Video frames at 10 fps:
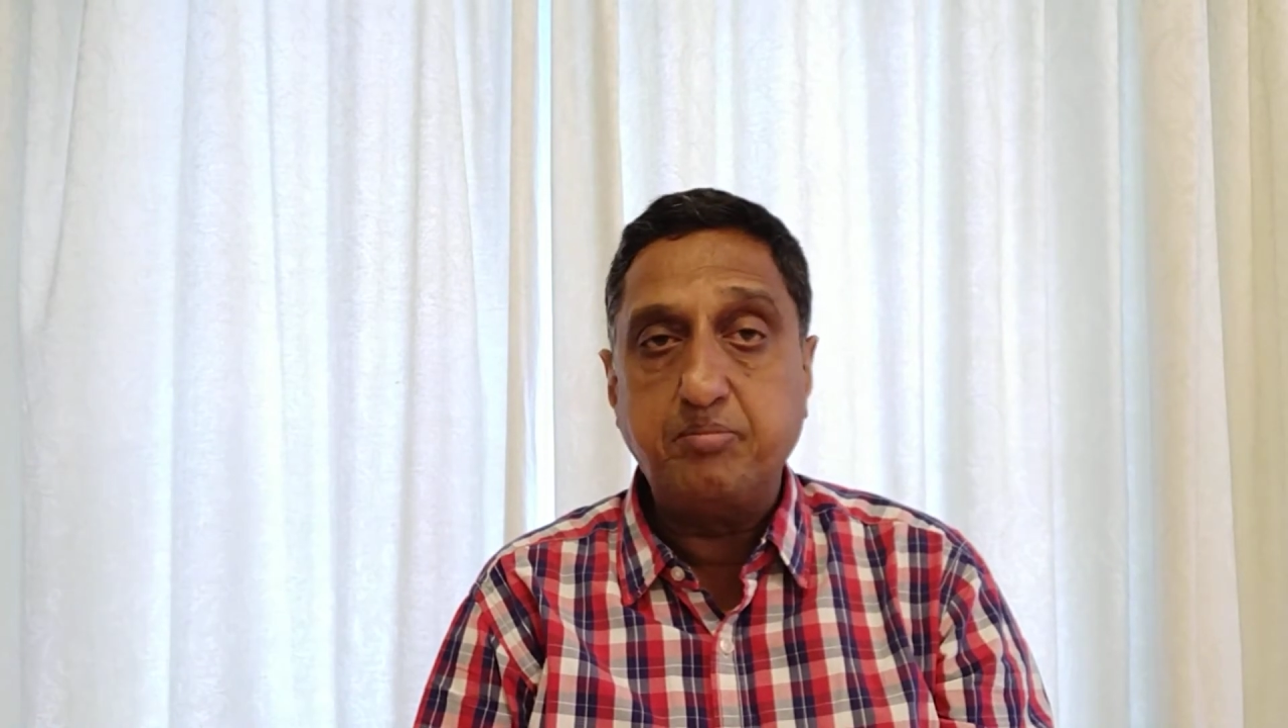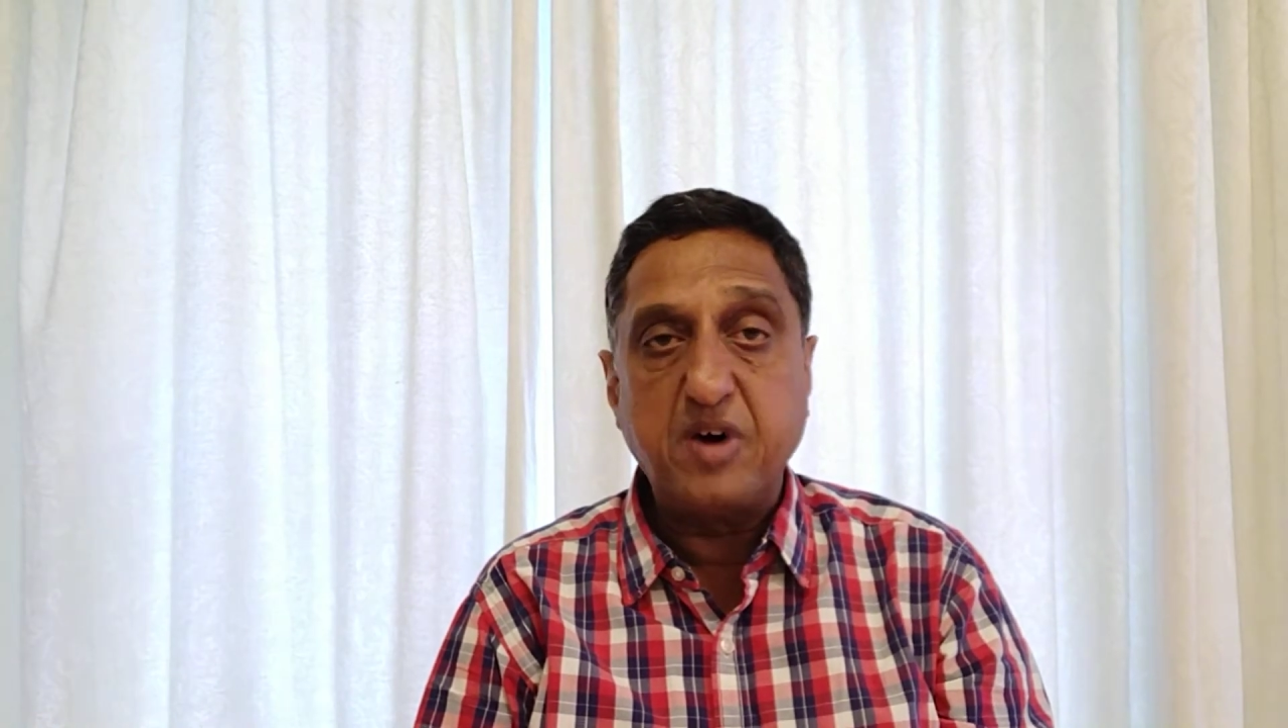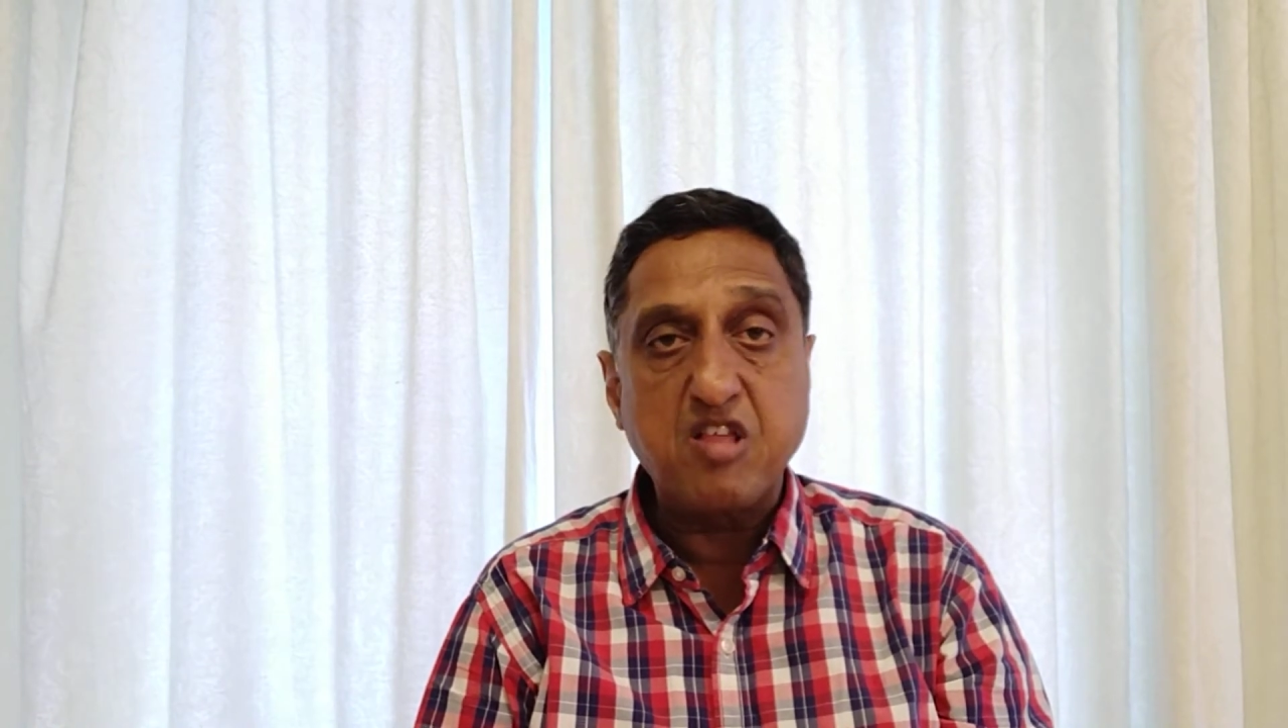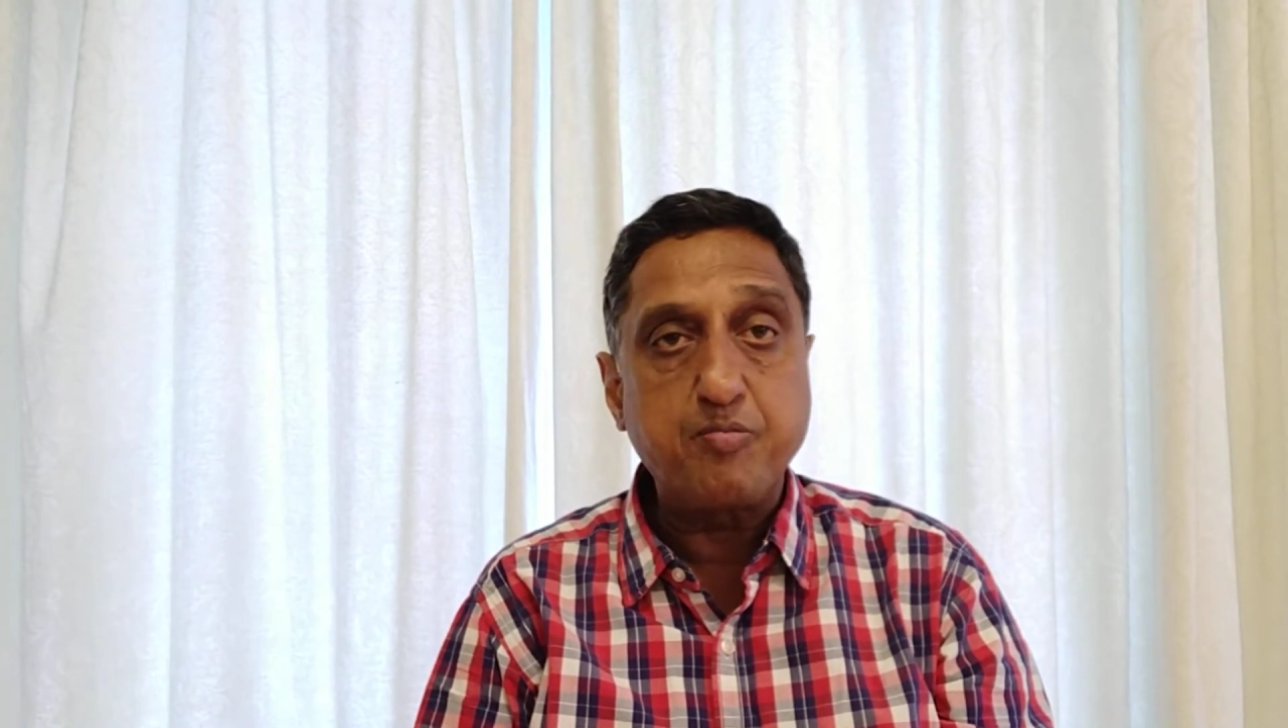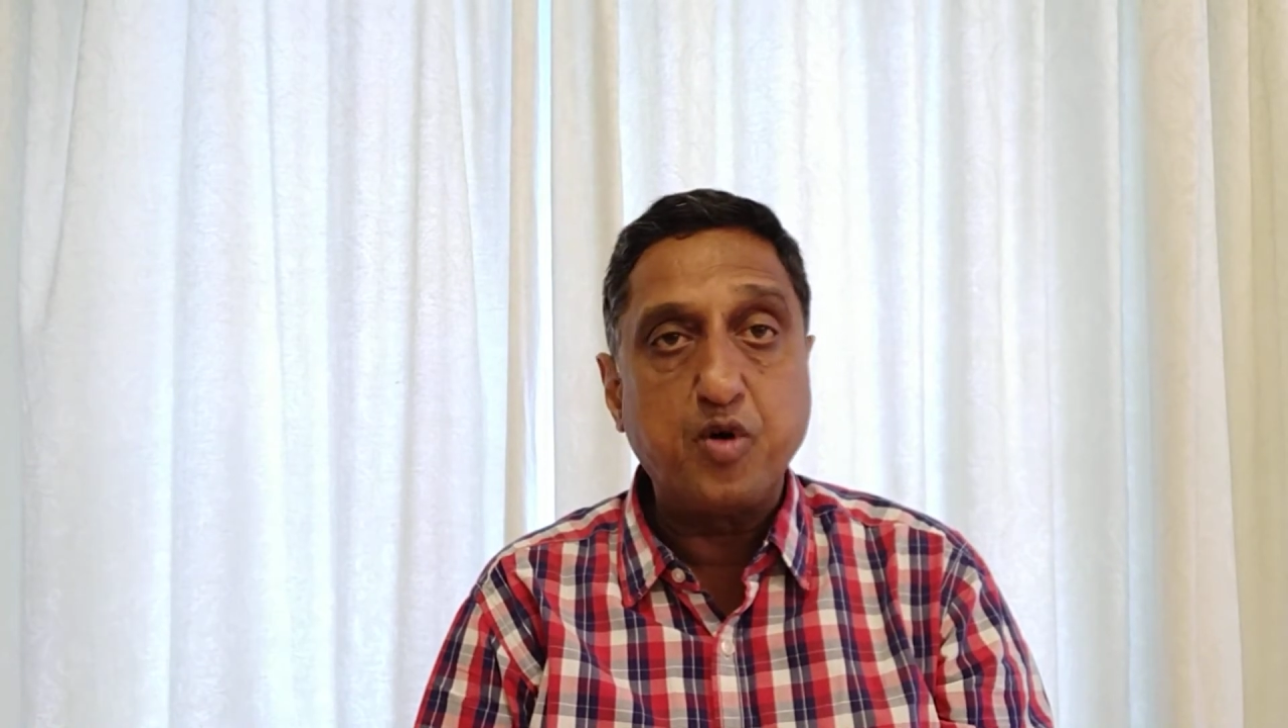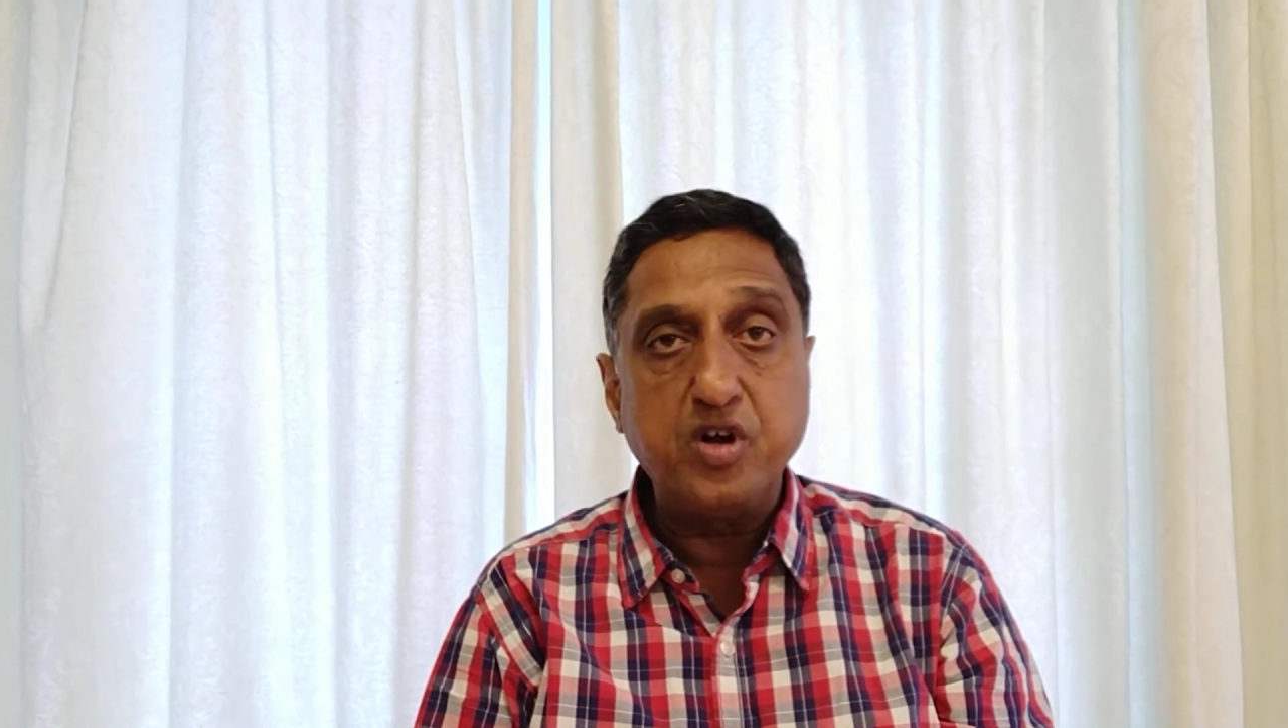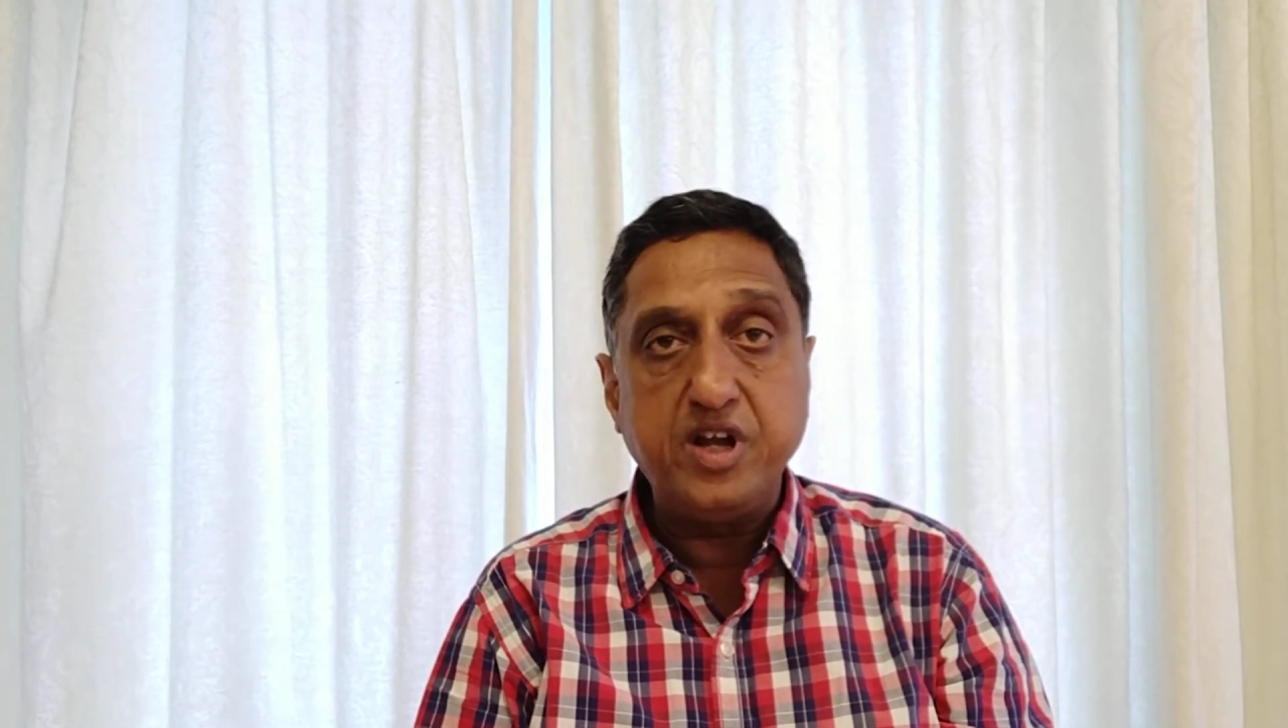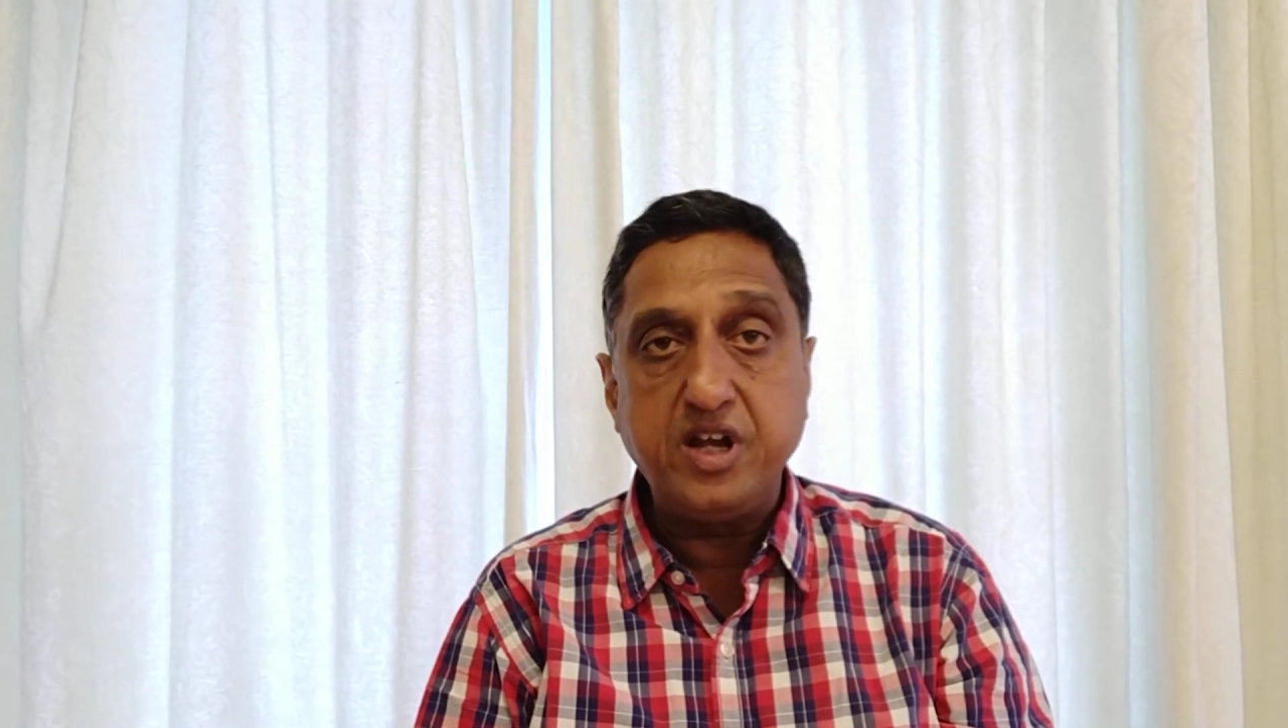passport